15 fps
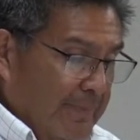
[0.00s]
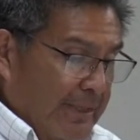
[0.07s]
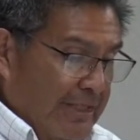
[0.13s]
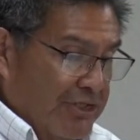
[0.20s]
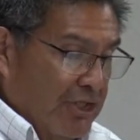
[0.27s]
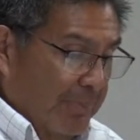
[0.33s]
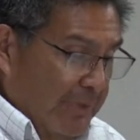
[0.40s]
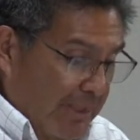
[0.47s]

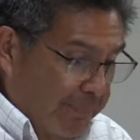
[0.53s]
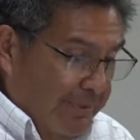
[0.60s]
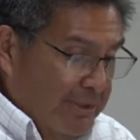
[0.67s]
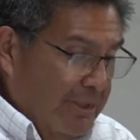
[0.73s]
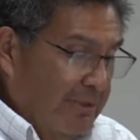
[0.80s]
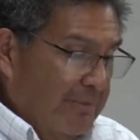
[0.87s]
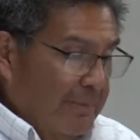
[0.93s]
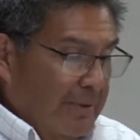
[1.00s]
He's
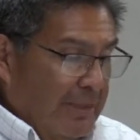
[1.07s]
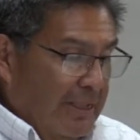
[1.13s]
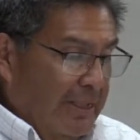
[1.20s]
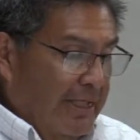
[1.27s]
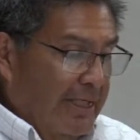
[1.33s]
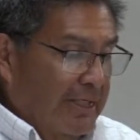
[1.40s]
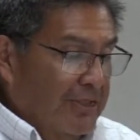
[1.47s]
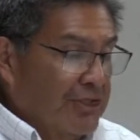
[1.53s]
omnipotent.
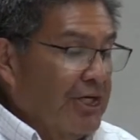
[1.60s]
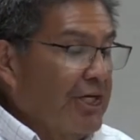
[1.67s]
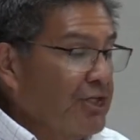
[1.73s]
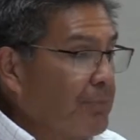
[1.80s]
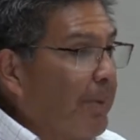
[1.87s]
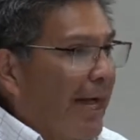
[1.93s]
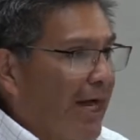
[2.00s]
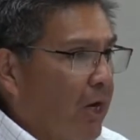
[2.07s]
Again, it's
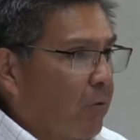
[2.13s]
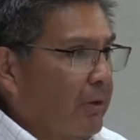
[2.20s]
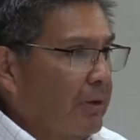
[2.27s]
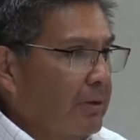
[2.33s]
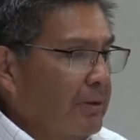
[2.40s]
His power.